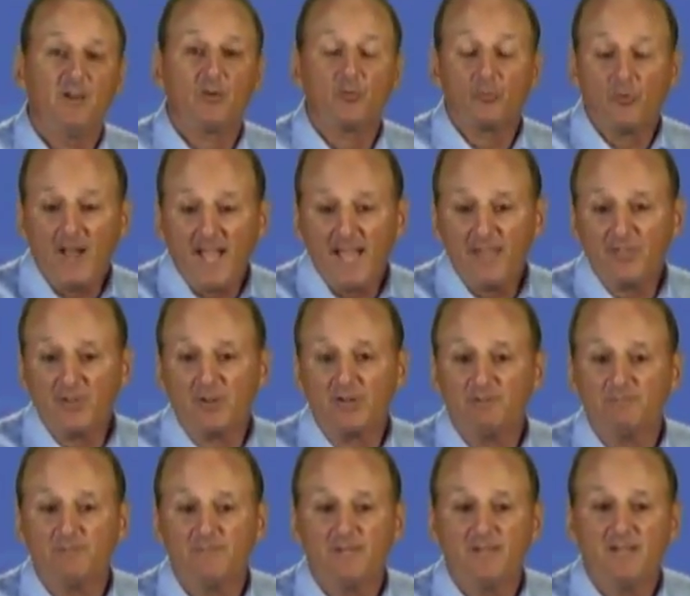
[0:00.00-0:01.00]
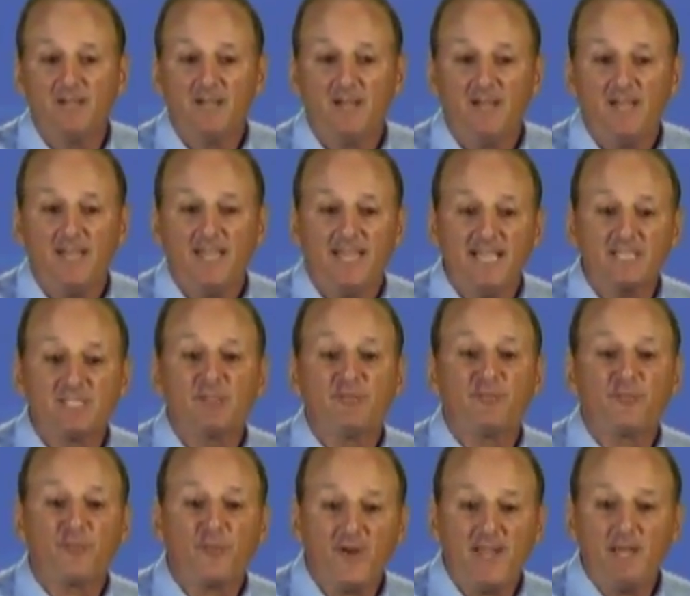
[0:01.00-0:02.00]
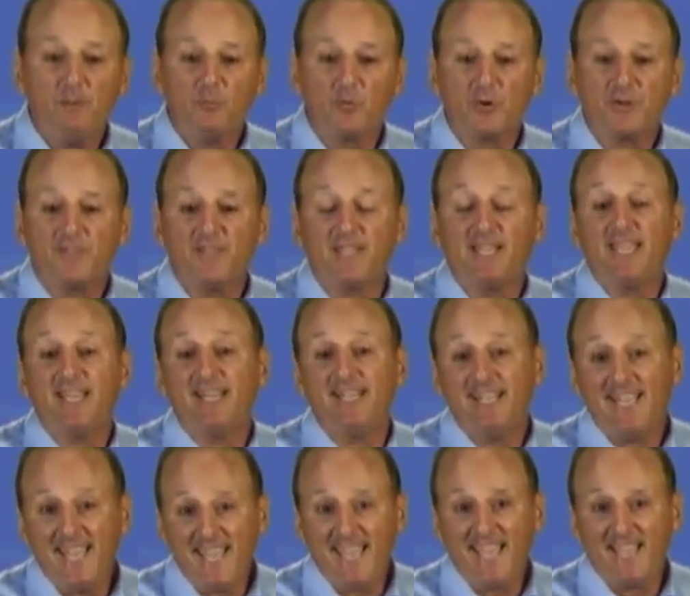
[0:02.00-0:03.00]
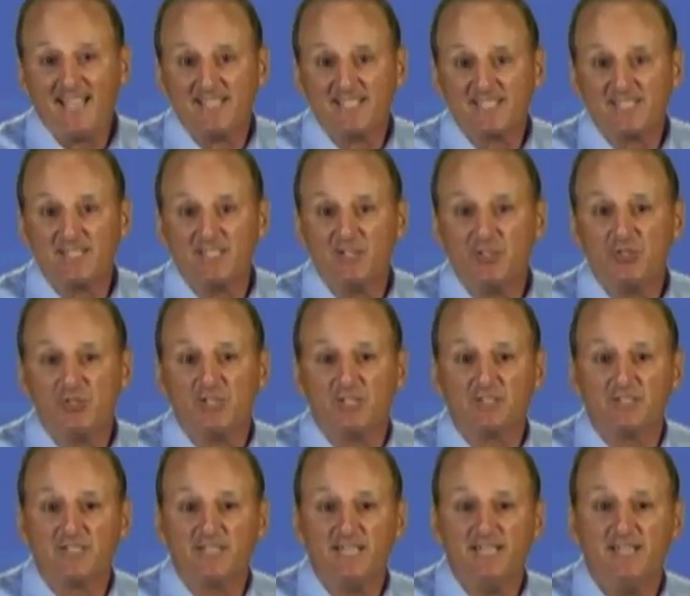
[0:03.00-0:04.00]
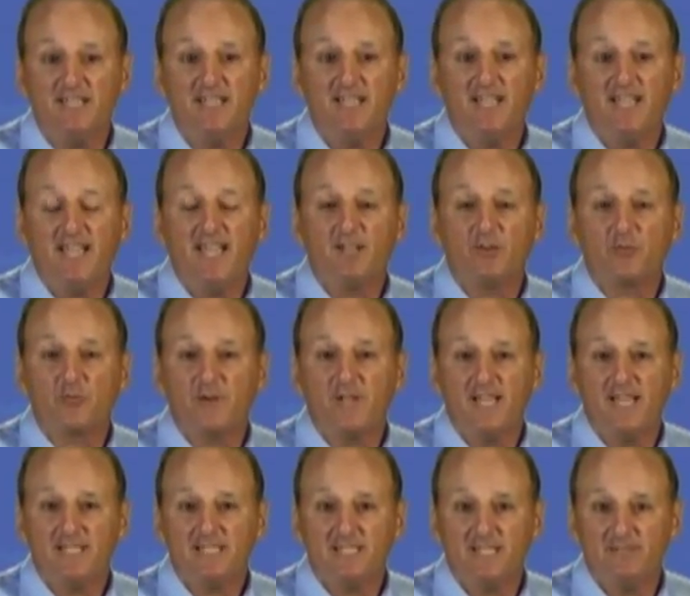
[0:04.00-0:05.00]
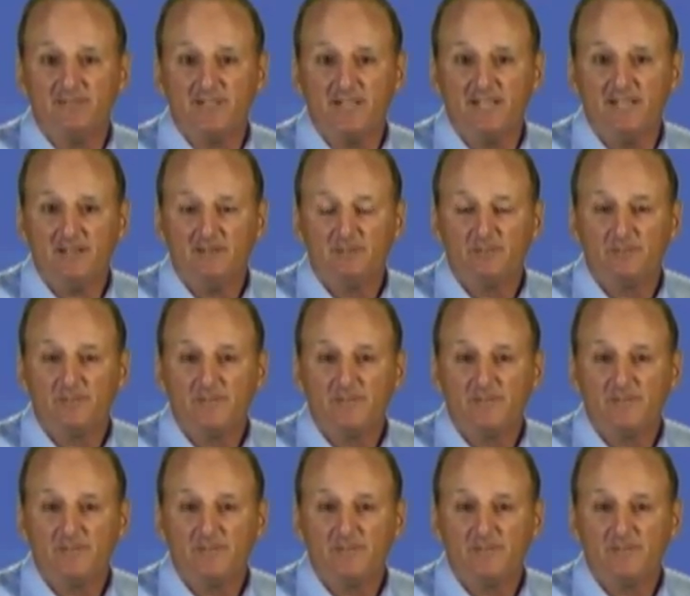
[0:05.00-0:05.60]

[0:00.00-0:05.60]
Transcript: Rather, it's a framework that can enhance agility and creativity.